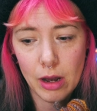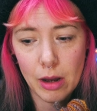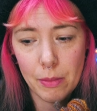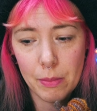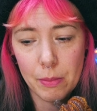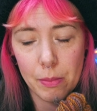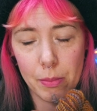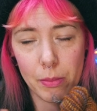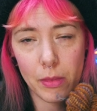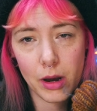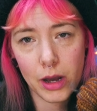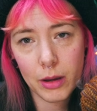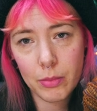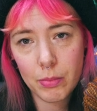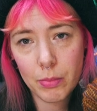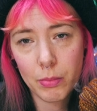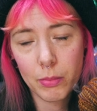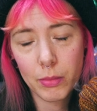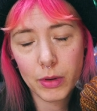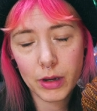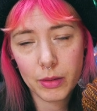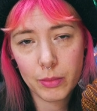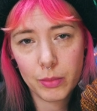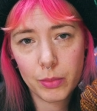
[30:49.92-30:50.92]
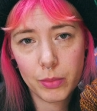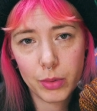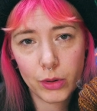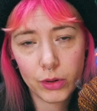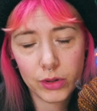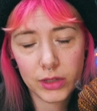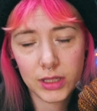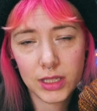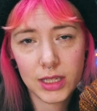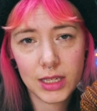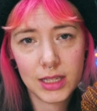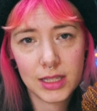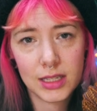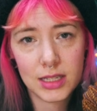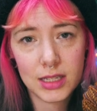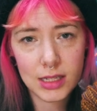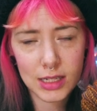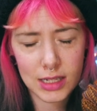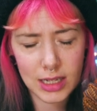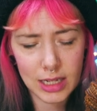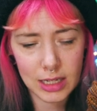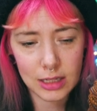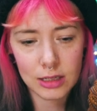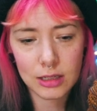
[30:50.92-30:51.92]
My body
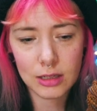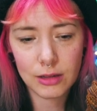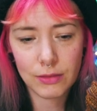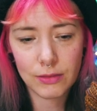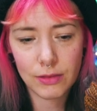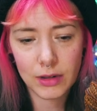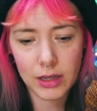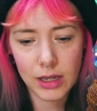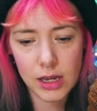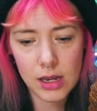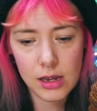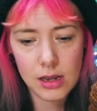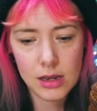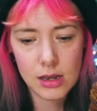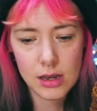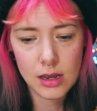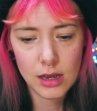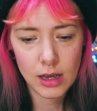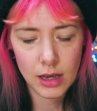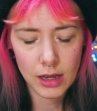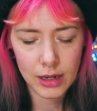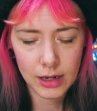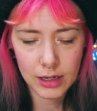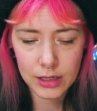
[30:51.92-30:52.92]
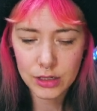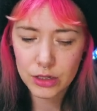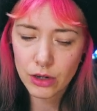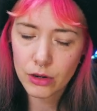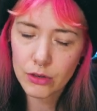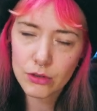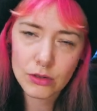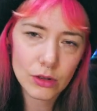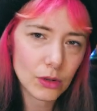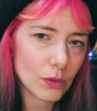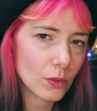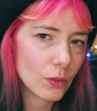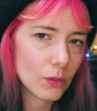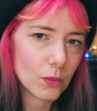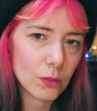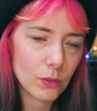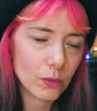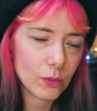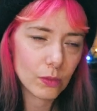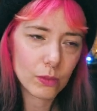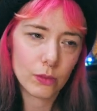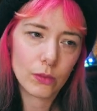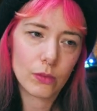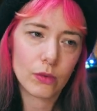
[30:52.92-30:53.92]
instinctively... I don't
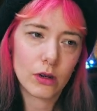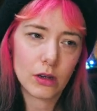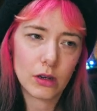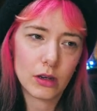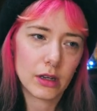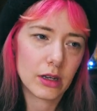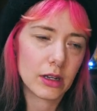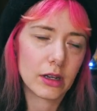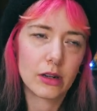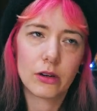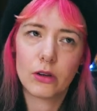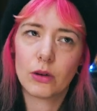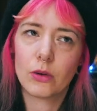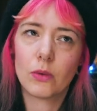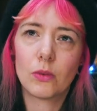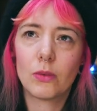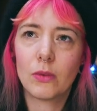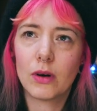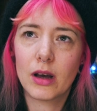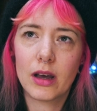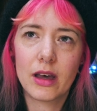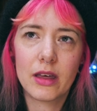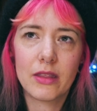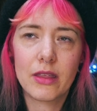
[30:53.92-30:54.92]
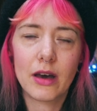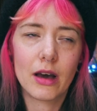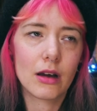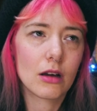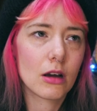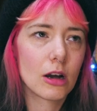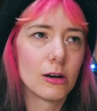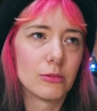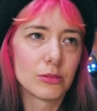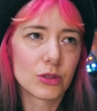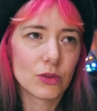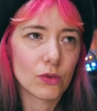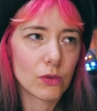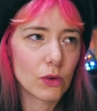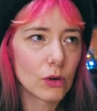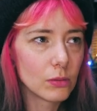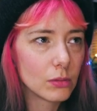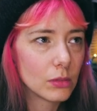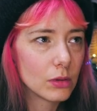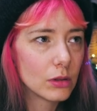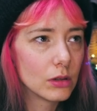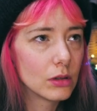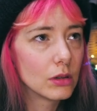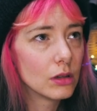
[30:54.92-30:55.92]
know where that comes
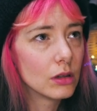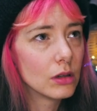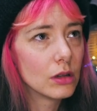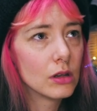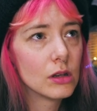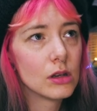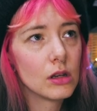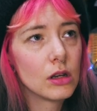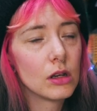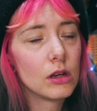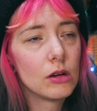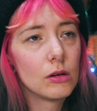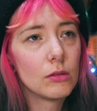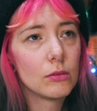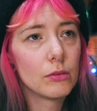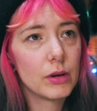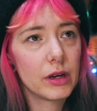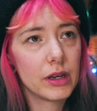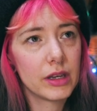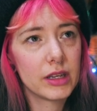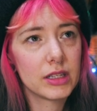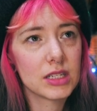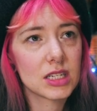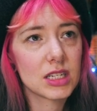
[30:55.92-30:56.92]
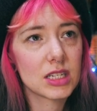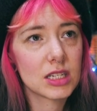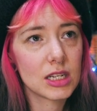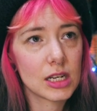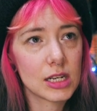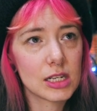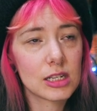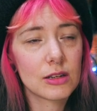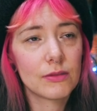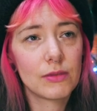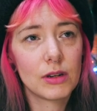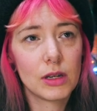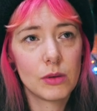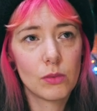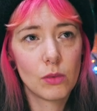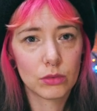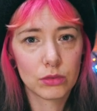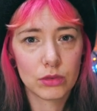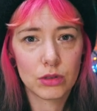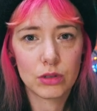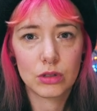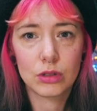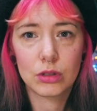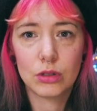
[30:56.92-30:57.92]
from, but it instinctively
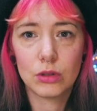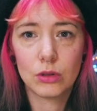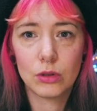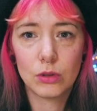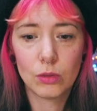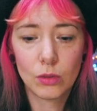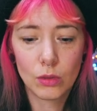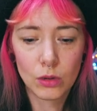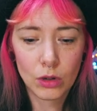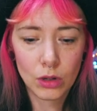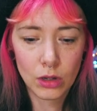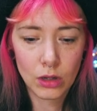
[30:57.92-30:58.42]
wants to